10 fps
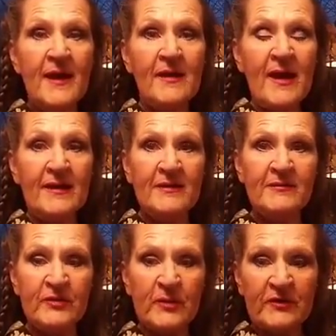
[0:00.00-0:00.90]
at
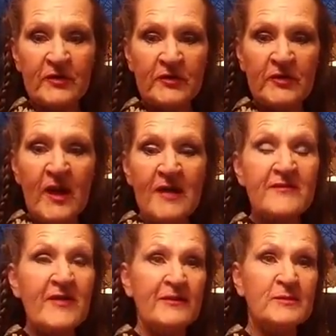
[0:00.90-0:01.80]
influencers, the
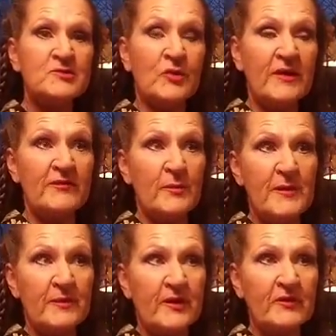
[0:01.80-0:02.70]
vast majority of the
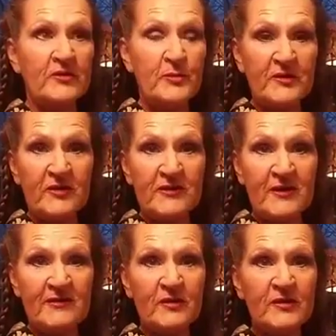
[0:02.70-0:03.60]
people that are super
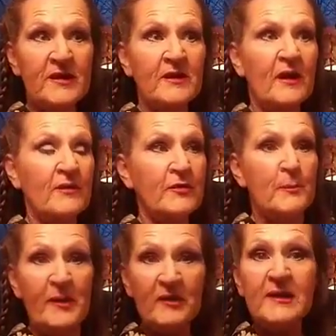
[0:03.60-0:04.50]
successful are either
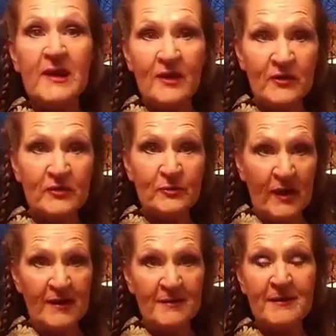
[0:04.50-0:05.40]
billionaires,
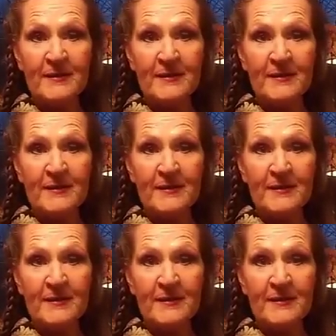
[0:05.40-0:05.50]
right?